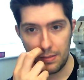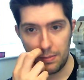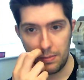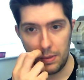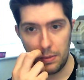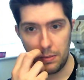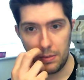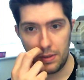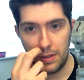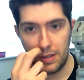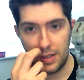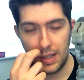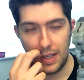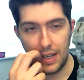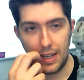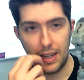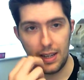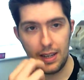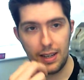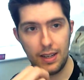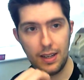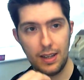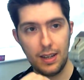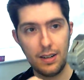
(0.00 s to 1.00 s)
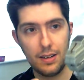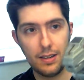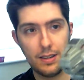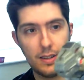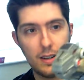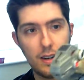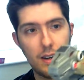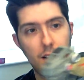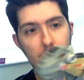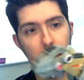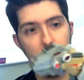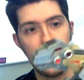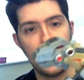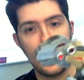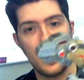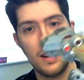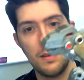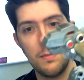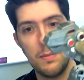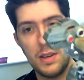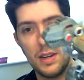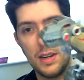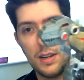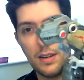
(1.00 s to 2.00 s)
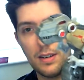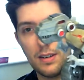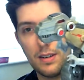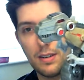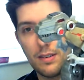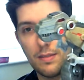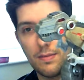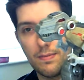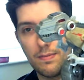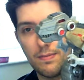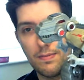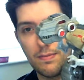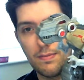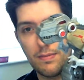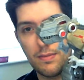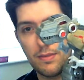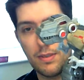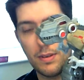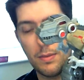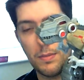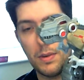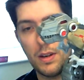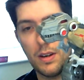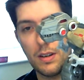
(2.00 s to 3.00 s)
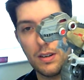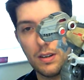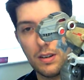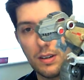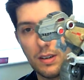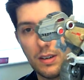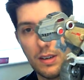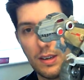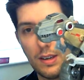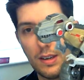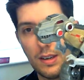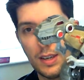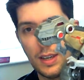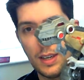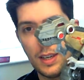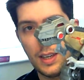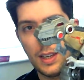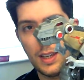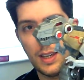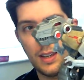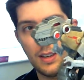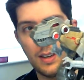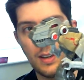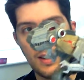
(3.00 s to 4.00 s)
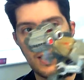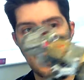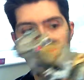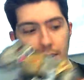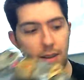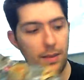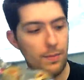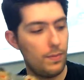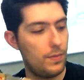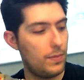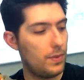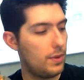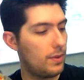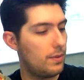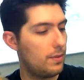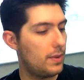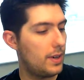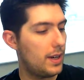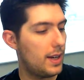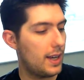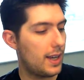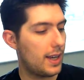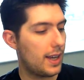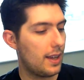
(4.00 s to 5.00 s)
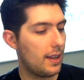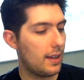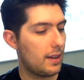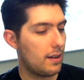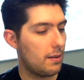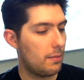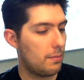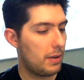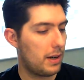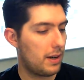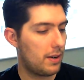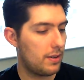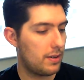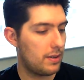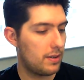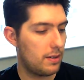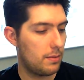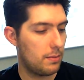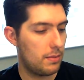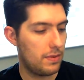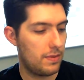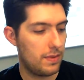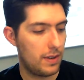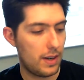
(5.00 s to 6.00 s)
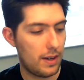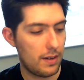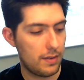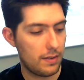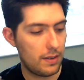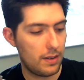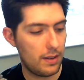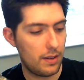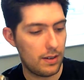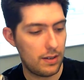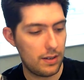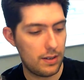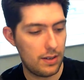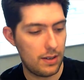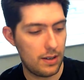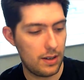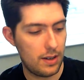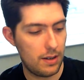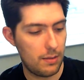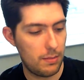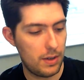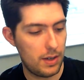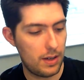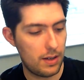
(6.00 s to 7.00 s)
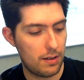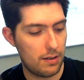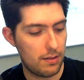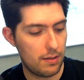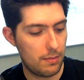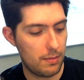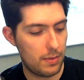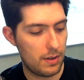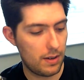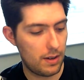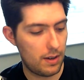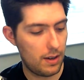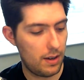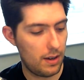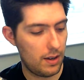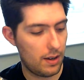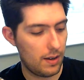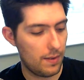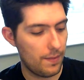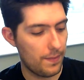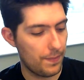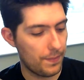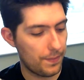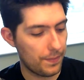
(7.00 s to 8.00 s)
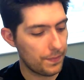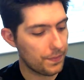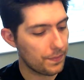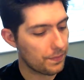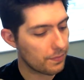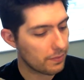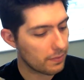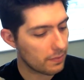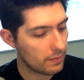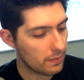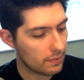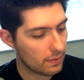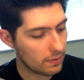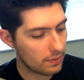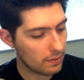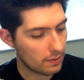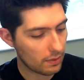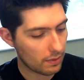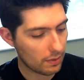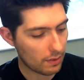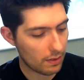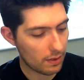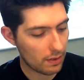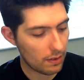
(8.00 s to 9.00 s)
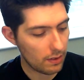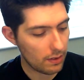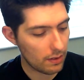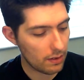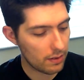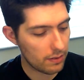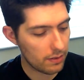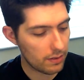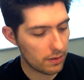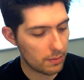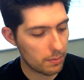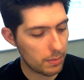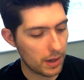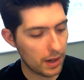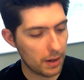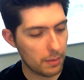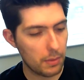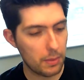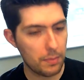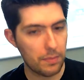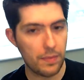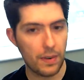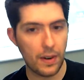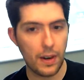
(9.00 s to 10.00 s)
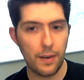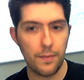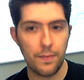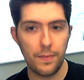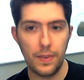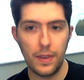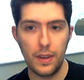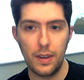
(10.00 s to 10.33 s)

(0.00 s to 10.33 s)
people say he looks a lot like animated Grimlock. I don't really get the comparison, to be fair. I've got animated Grimlock here. I'll just pick him up for you.